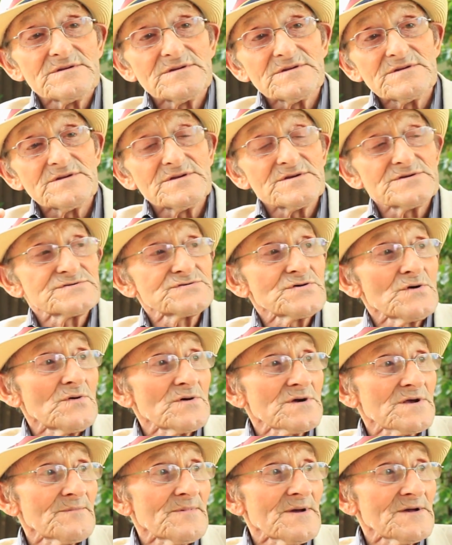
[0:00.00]
you
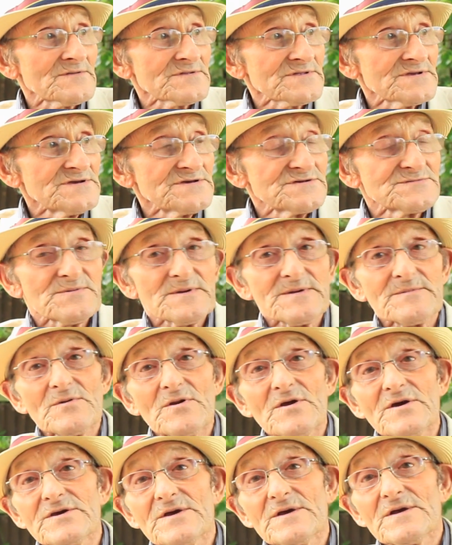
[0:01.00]
talk about these
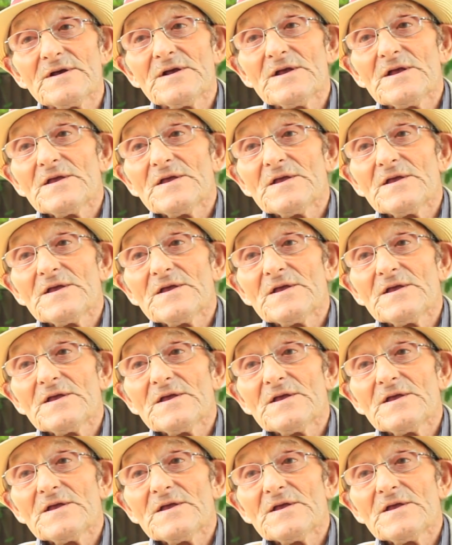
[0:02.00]
people, they,